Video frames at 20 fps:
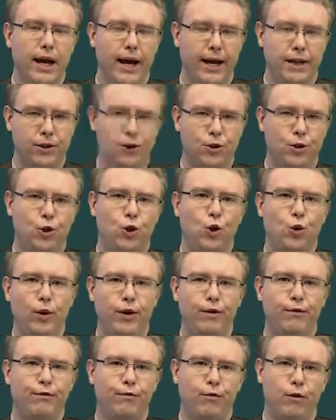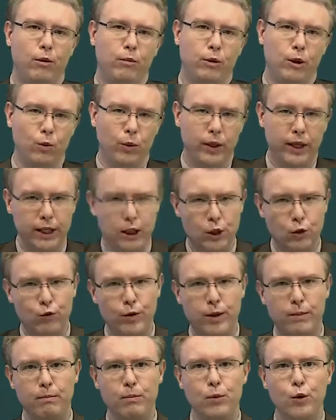it's too informal. We need to
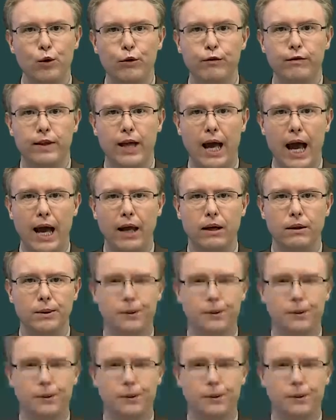remove that.